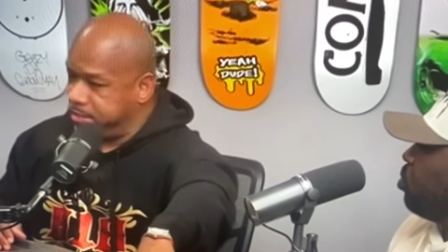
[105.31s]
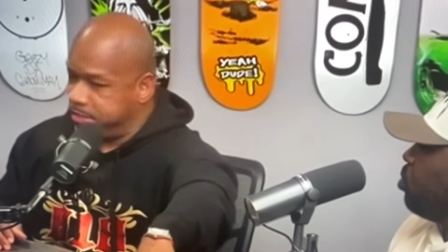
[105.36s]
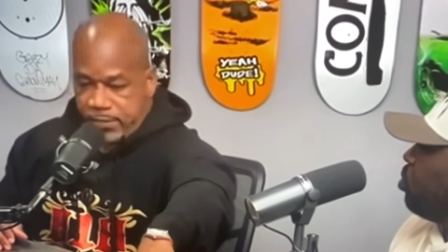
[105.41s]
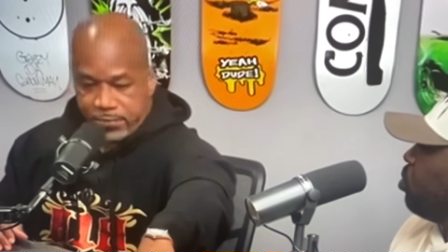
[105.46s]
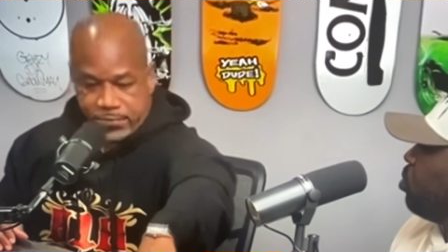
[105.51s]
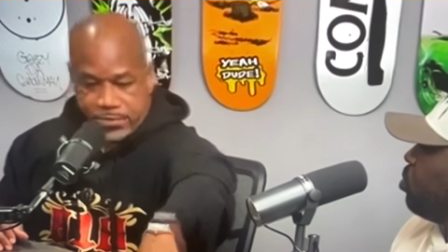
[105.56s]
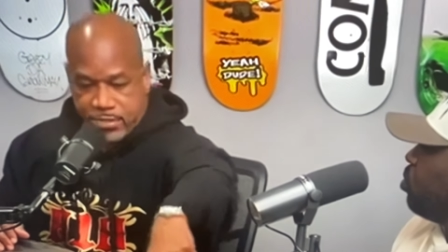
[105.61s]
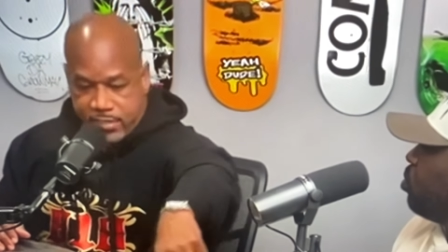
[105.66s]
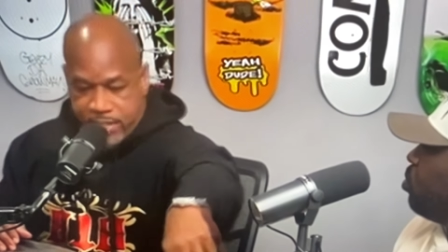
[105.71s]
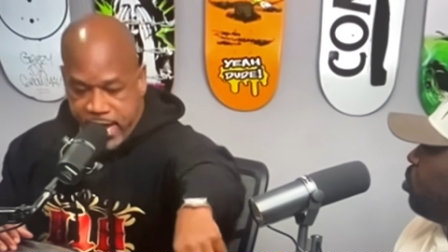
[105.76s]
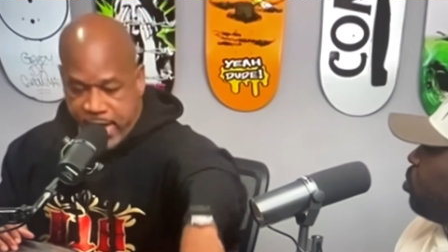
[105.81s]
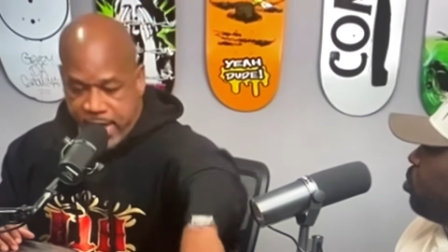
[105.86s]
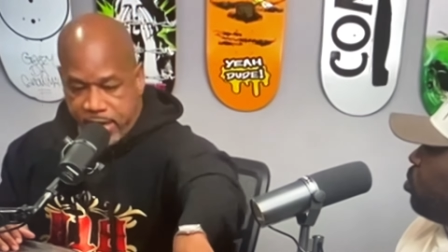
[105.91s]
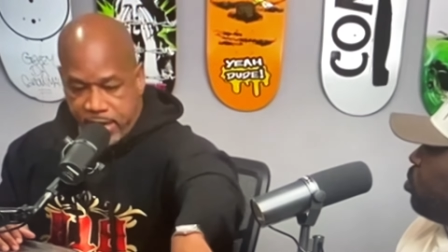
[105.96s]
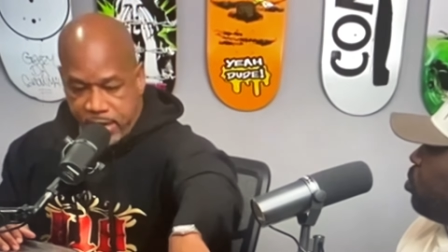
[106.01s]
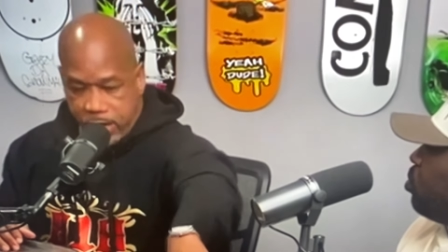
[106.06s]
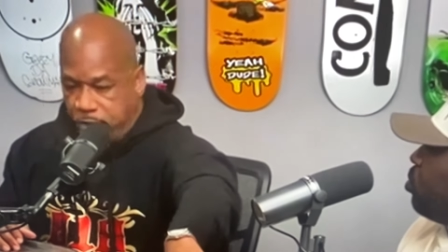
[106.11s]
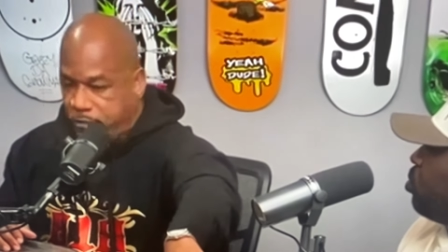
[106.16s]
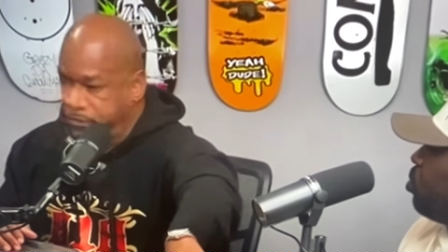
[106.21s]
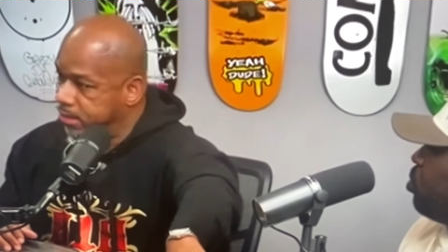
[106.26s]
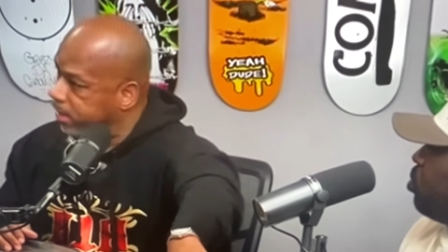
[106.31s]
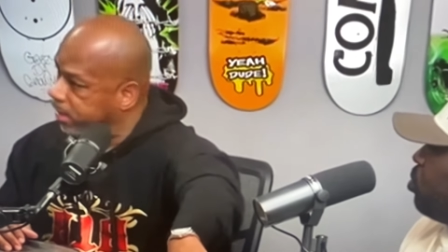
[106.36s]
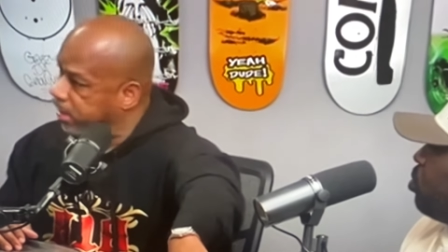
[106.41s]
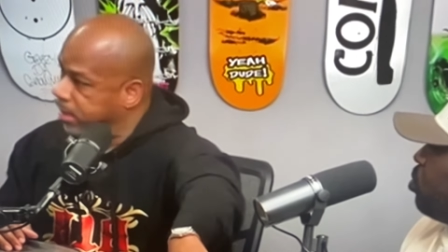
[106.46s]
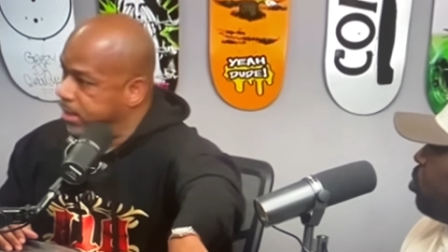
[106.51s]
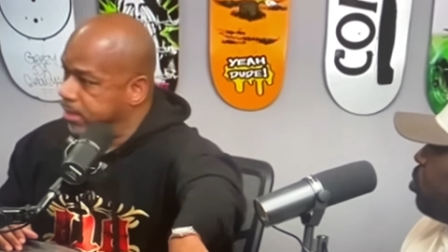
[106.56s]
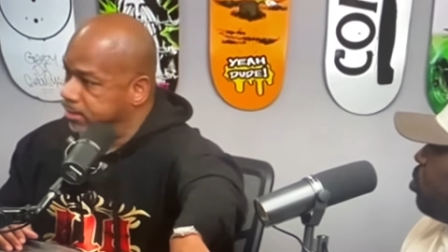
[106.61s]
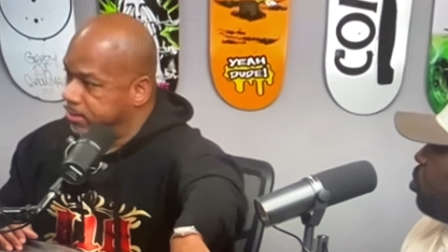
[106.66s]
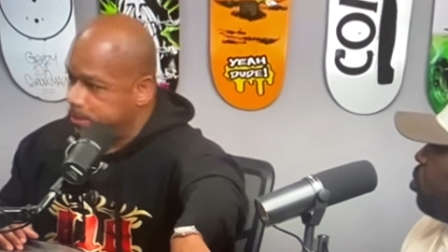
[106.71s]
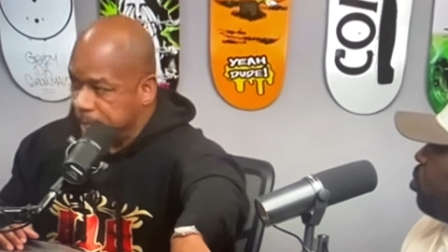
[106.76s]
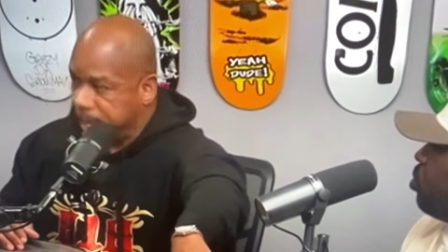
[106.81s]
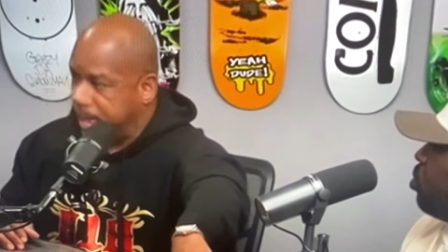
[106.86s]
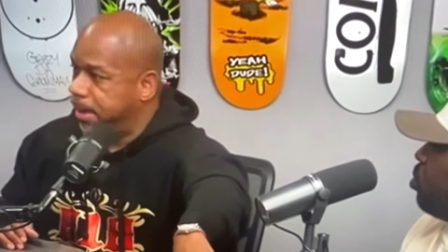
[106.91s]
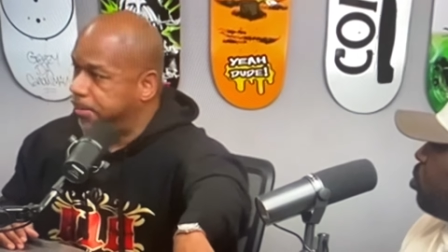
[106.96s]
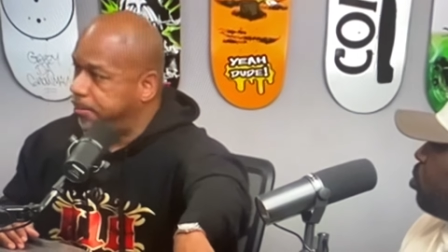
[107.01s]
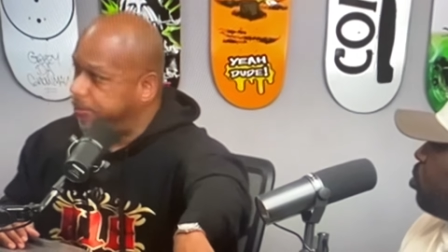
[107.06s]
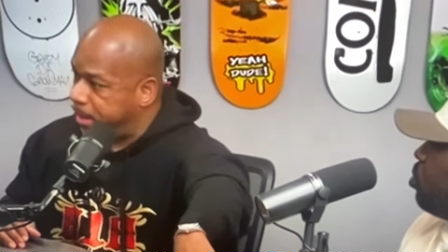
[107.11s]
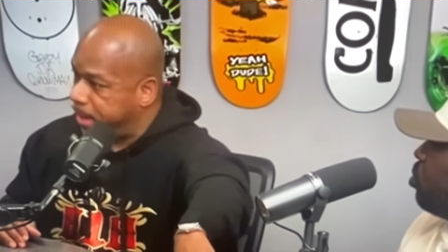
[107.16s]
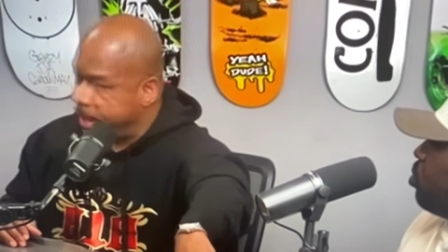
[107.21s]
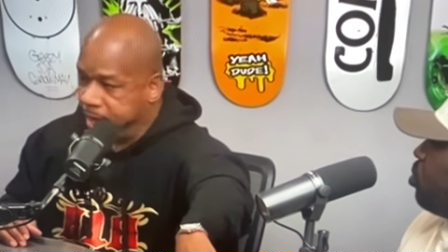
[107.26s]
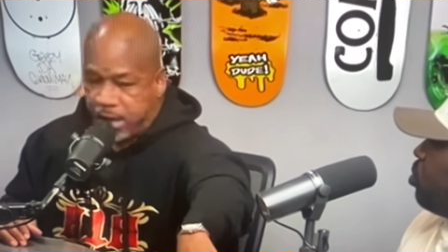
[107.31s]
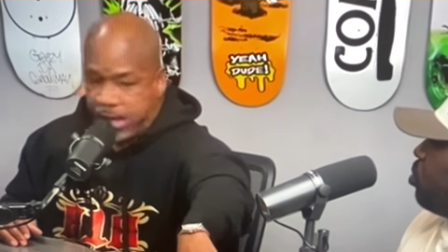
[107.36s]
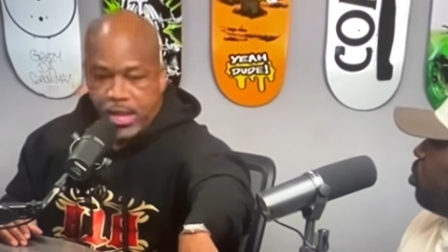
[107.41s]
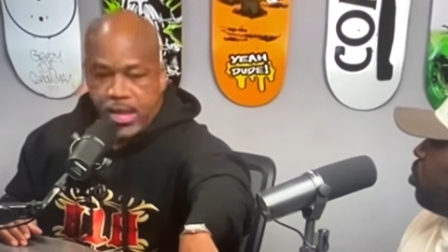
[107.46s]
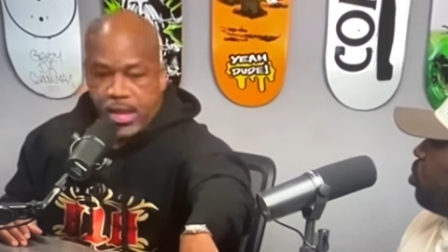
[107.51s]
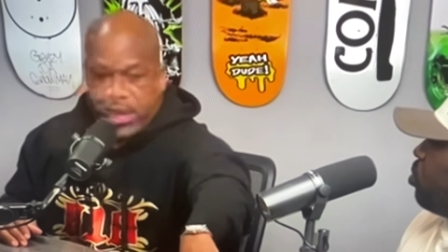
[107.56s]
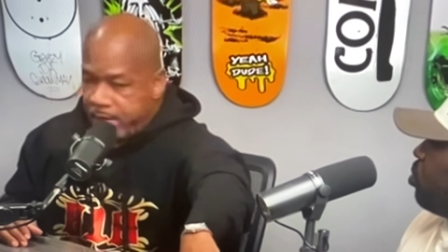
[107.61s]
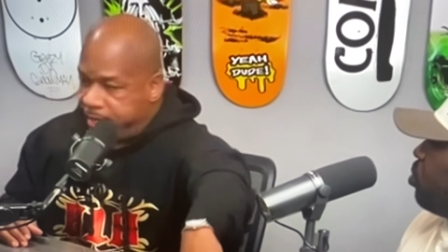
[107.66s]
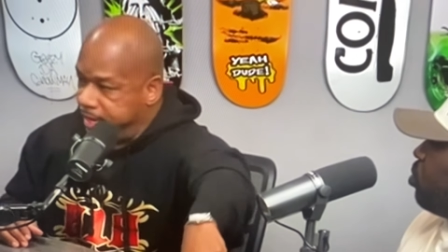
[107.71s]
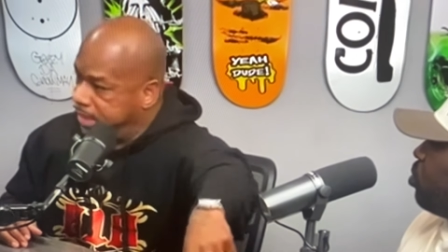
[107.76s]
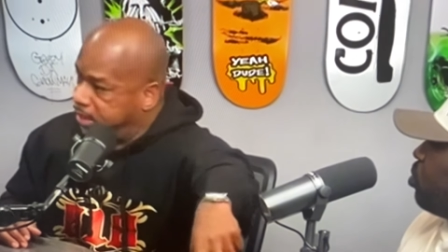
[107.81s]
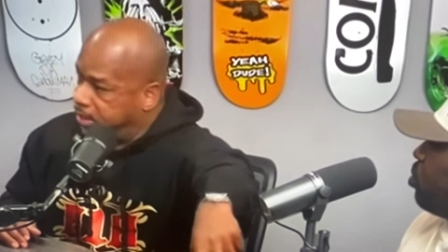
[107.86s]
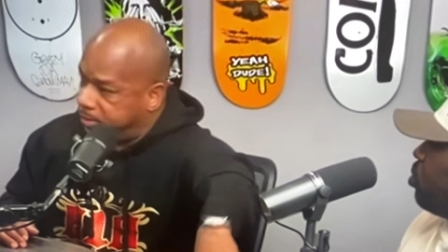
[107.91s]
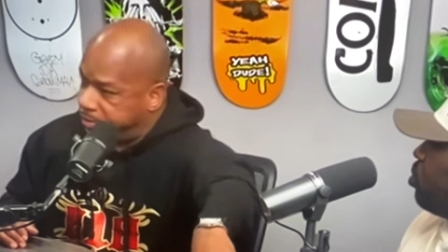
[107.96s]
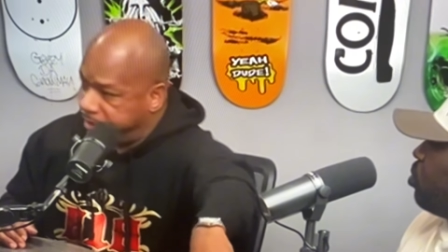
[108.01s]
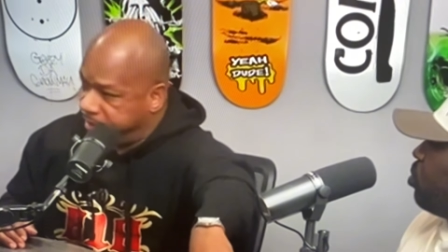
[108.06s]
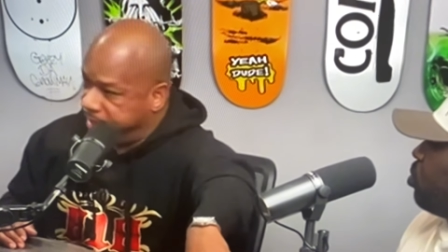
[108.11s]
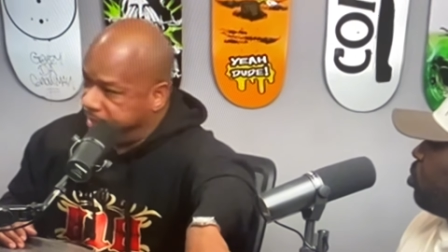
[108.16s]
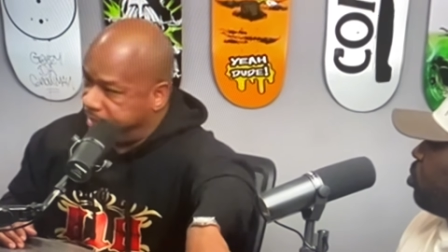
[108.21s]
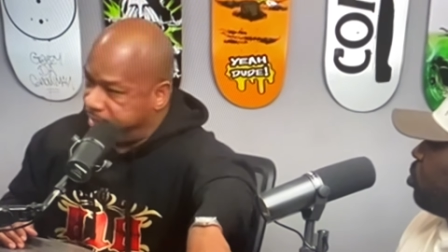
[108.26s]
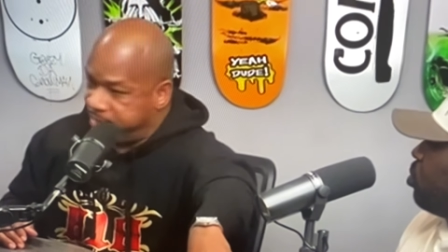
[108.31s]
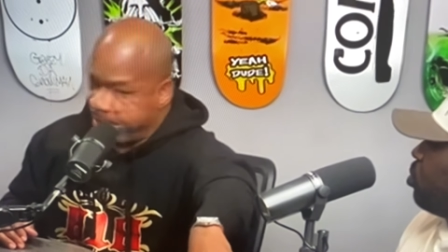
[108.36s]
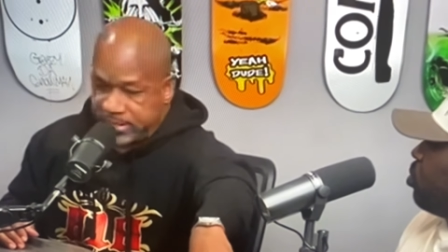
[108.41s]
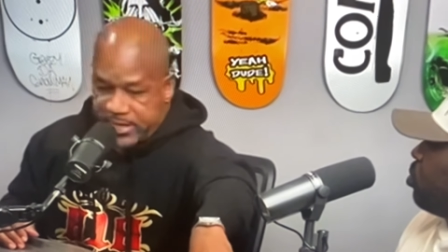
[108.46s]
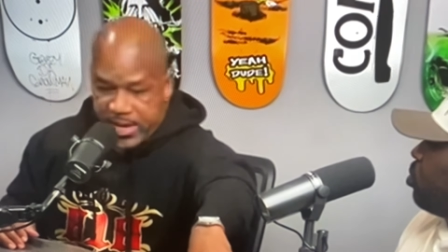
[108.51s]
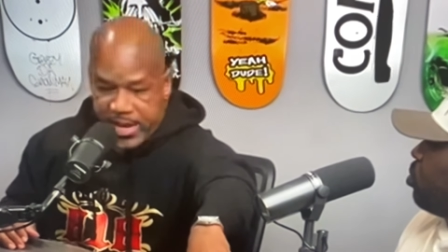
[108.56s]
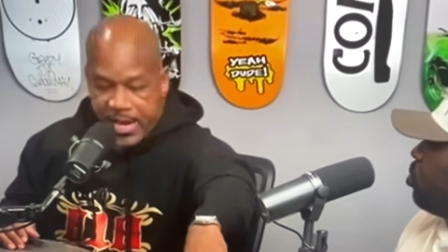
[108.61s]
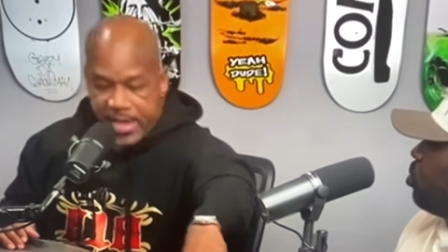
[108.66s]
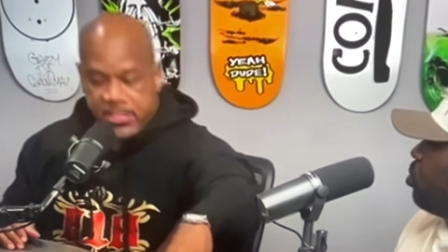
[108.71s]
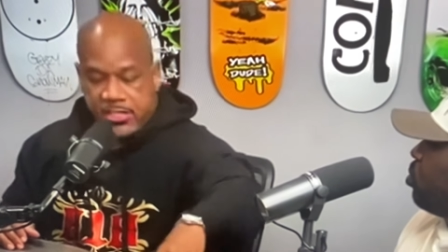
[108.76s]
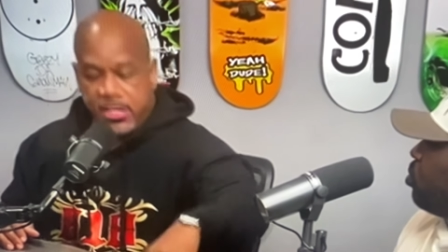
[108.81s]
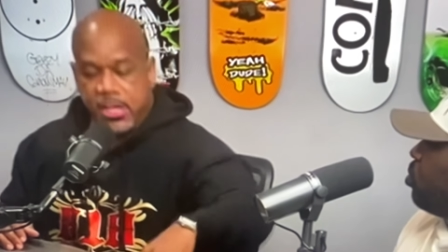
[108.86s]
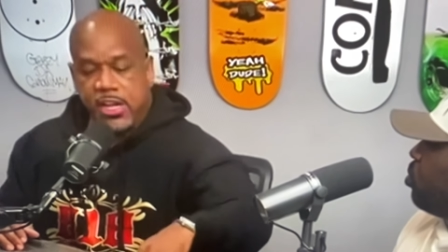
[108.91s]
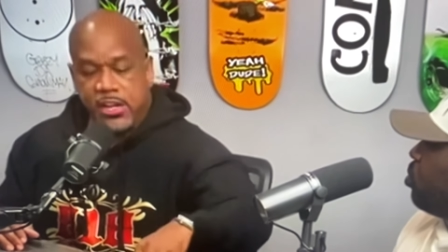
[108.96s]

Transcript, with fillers: If his daddy over here in Lompoc, they gonna get in his ass.